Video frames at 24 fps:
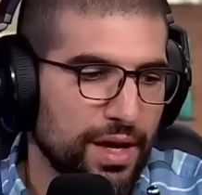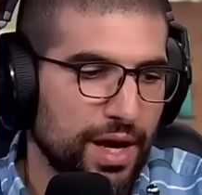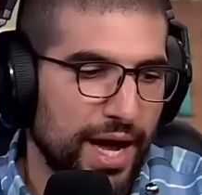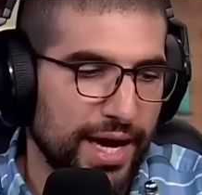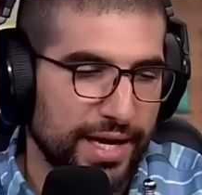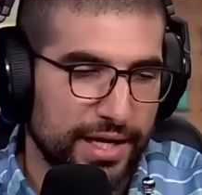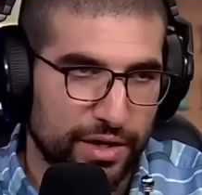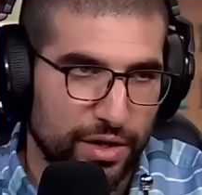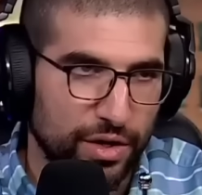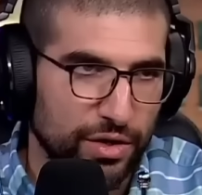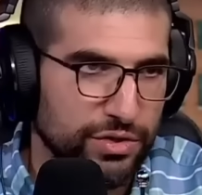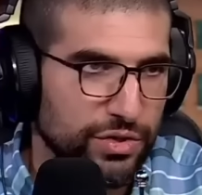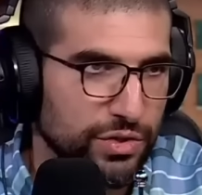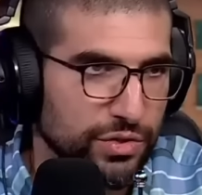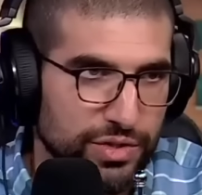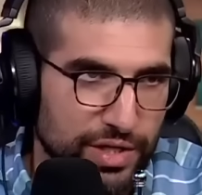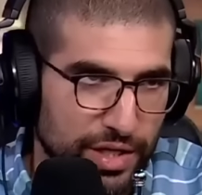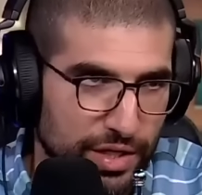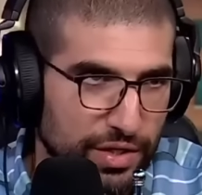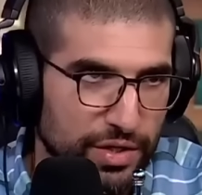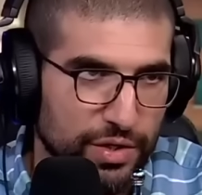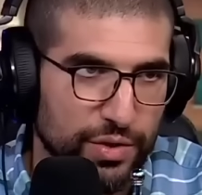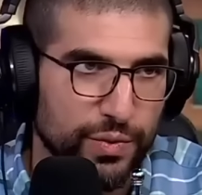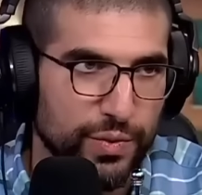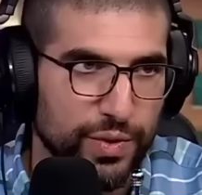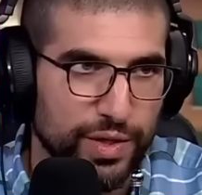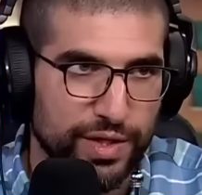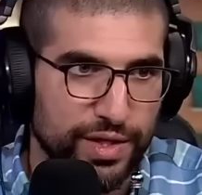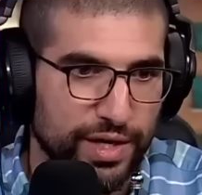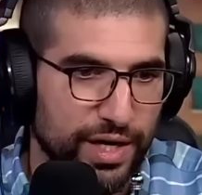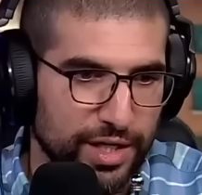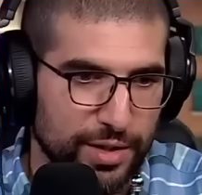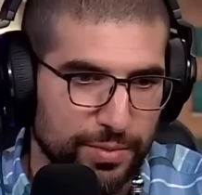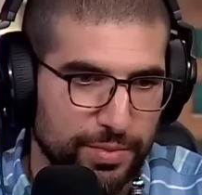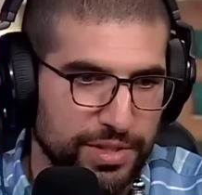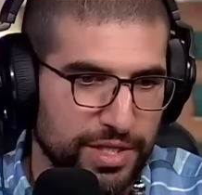I can also tell you with
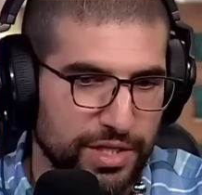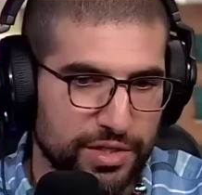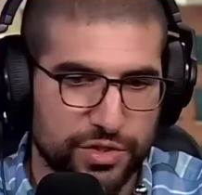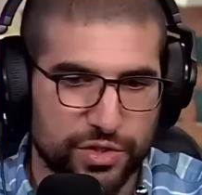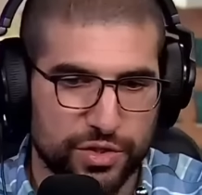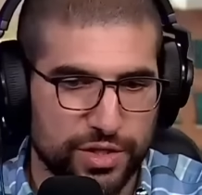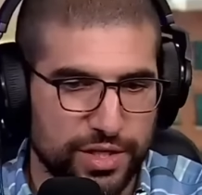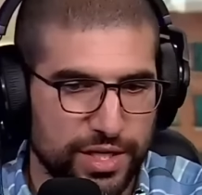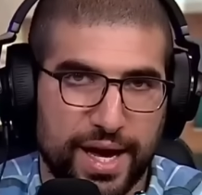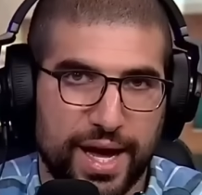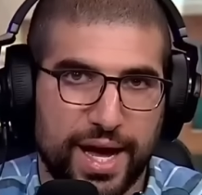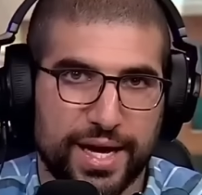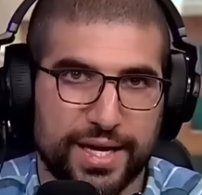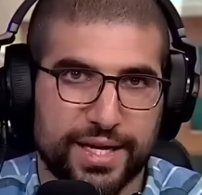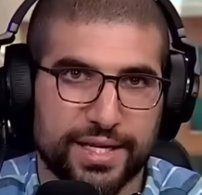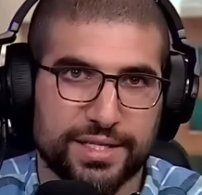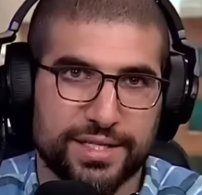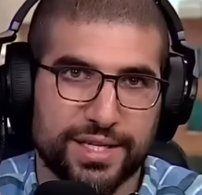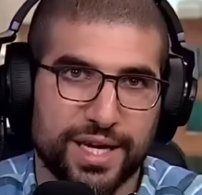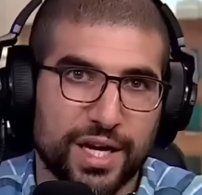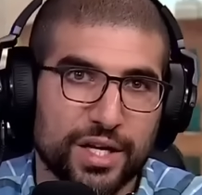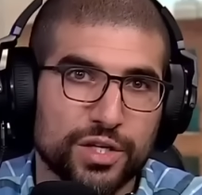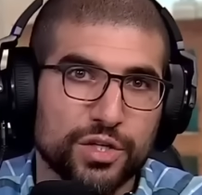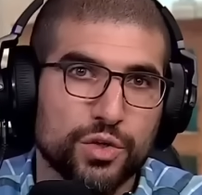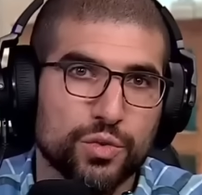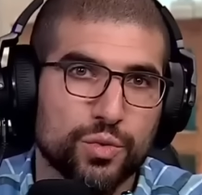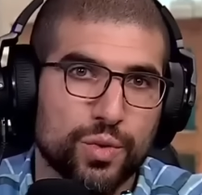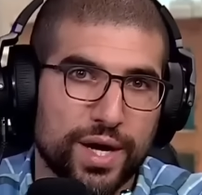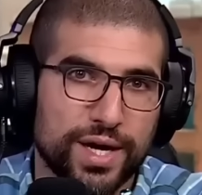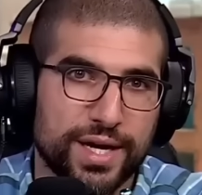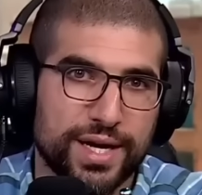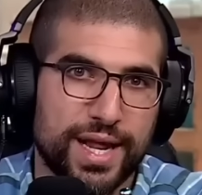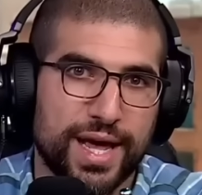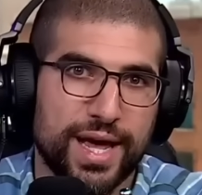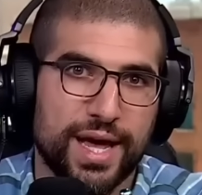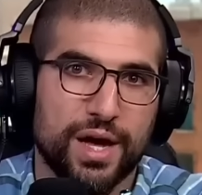100% certainty, I could tell you right
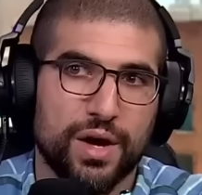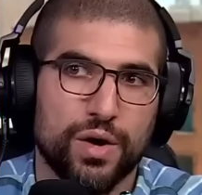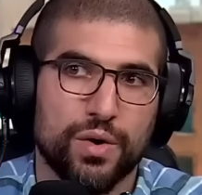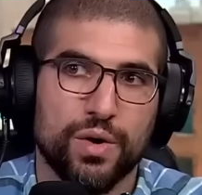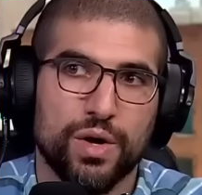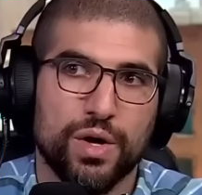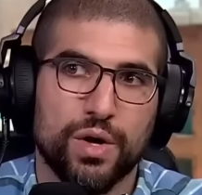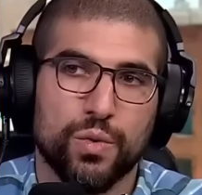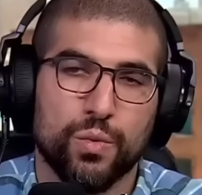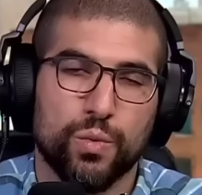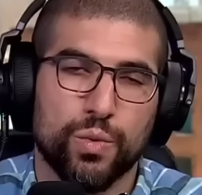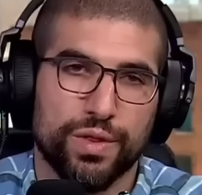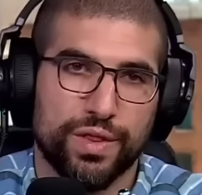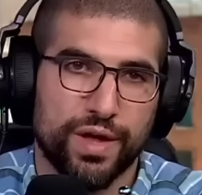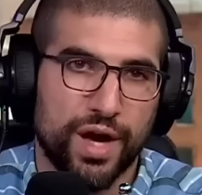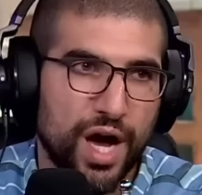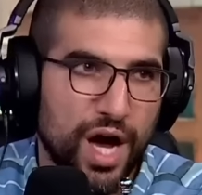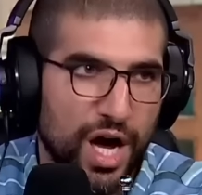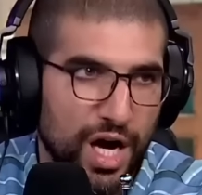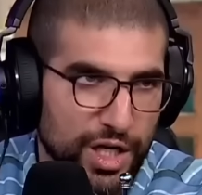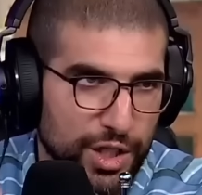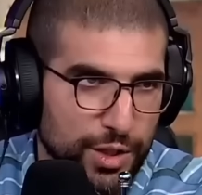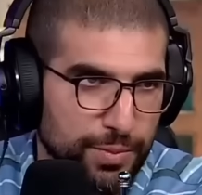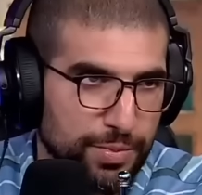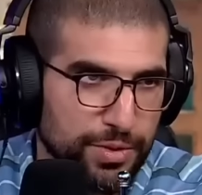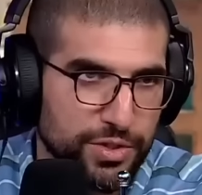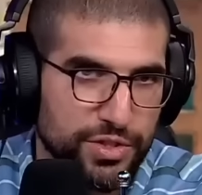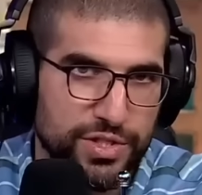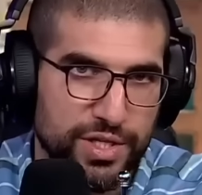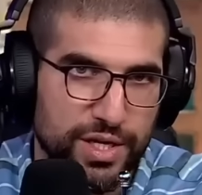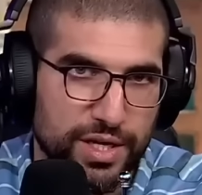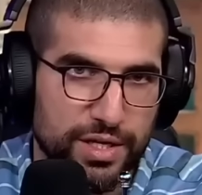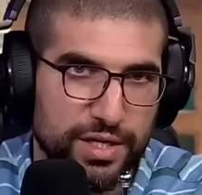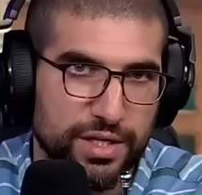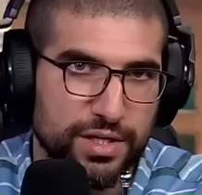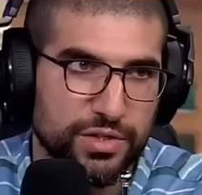now with
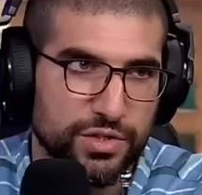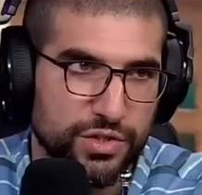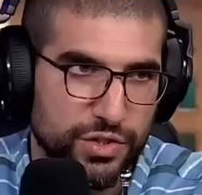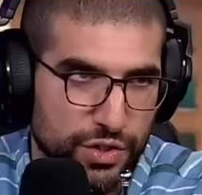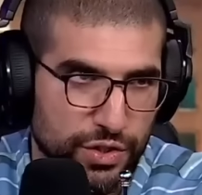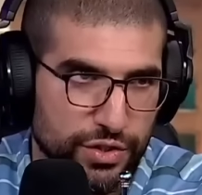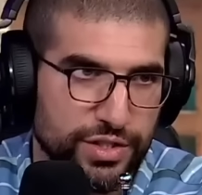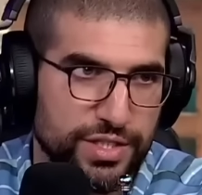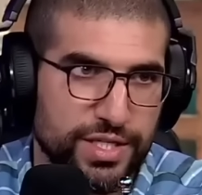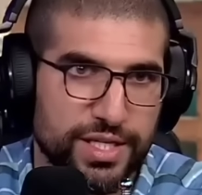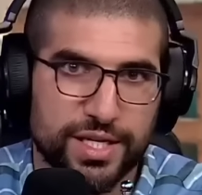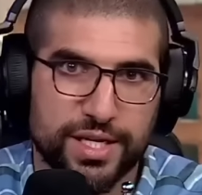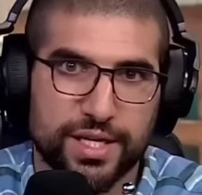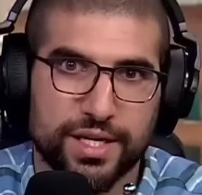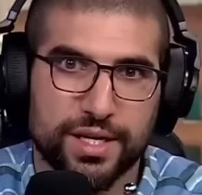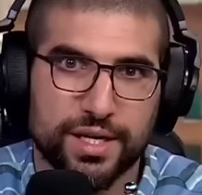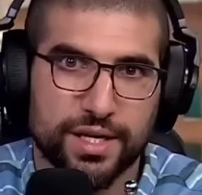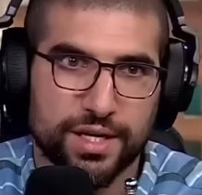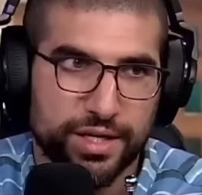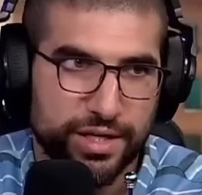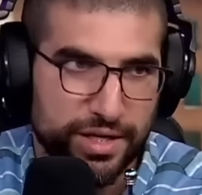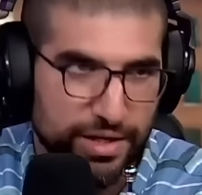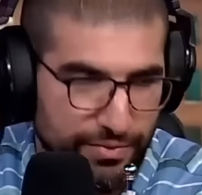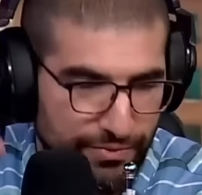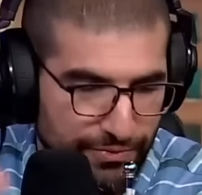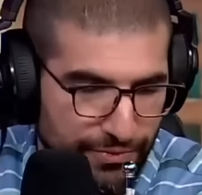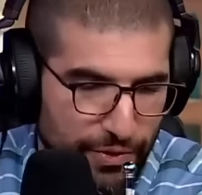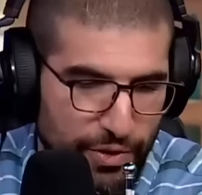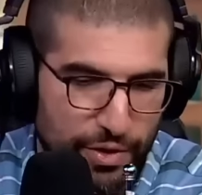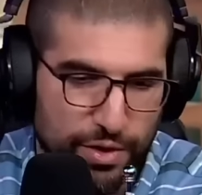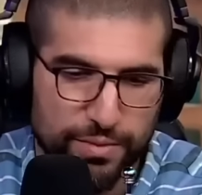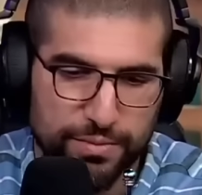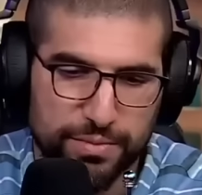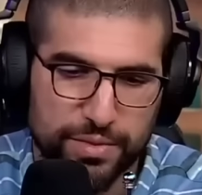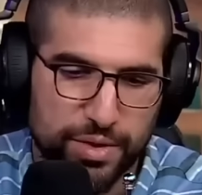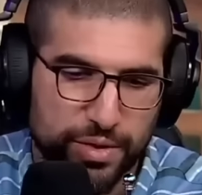100% certainty,
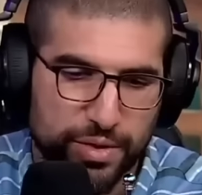confirmed